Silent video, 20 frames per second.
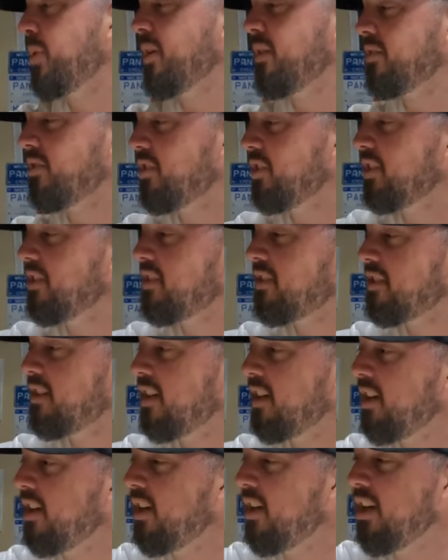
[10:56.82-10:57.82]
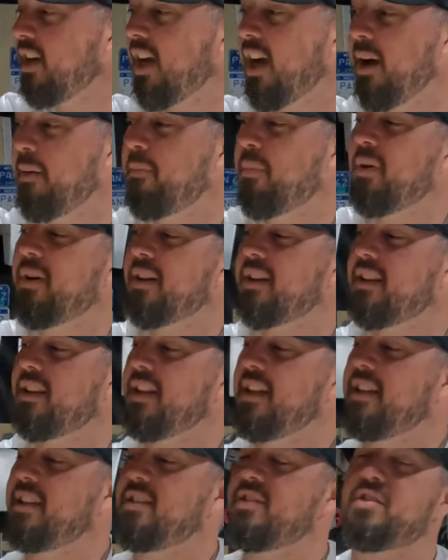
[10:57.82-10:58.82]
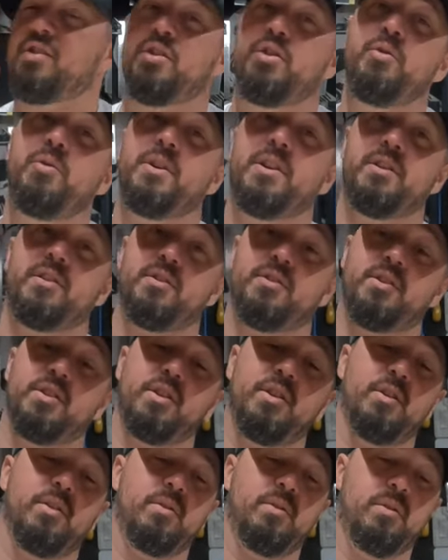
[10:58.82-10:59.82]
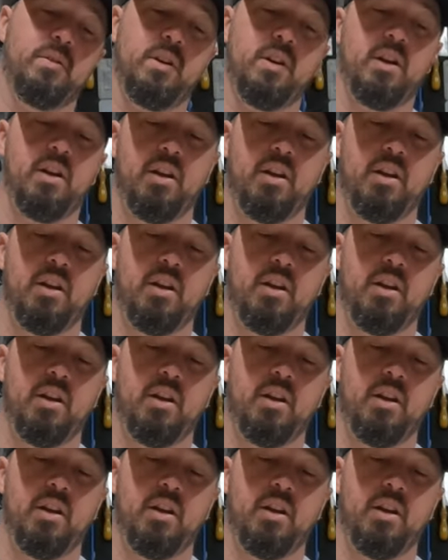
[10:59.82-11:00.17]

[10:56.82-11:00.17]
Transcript: purchased, I bought these 2 years ago